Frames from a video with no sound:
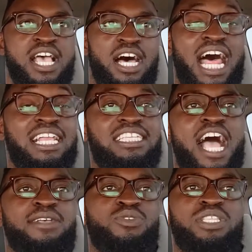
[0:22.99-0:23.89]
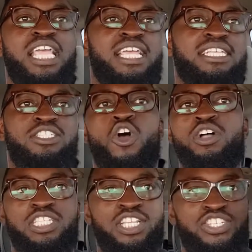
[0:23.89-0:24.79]
A lot of times we think it's
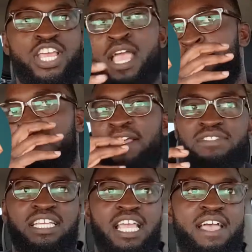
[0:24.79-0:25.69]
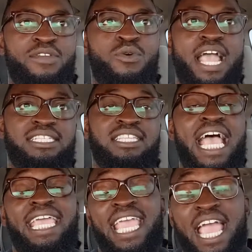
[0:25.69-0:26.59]
going to the gym and lifting heavy weights, and
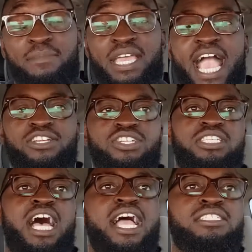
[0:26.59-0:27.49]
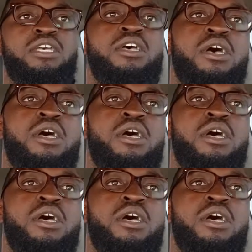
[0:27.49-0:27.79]
that can be exercise.